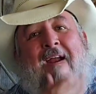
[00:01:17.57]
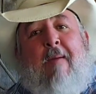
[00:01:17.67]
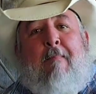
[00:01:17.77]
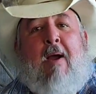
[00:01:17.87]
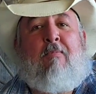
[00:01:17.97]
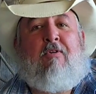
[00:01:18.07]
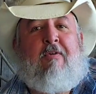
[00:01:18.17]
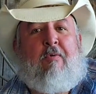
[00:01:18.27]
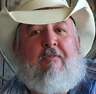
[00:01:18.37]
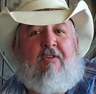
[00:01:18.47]
All right, my
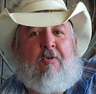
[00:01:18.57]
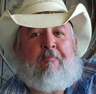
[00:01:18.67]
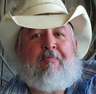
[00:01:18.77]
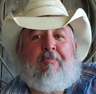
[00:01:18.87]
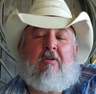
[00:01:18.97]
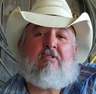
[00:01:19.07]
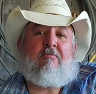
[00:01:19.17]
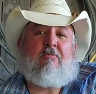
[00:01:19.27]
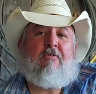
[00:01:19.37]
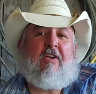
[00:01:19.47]
movie review.
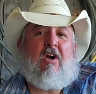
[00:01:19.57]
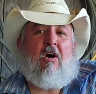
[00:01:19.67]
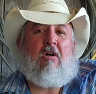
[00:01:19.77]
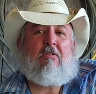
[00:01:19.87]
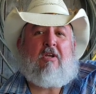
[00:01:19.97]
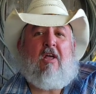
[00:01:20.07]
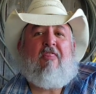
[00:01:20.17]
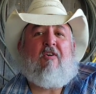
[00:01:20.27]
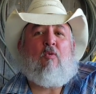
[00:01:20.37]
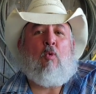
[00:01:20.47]
The movie called
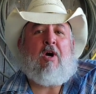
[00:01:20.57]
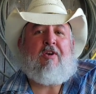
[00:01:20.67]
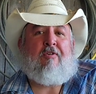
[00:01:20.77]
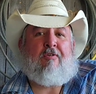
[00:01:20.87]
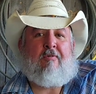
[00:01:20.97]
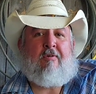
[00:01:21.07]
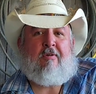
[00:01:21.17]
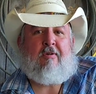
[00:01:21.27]
The Wonder.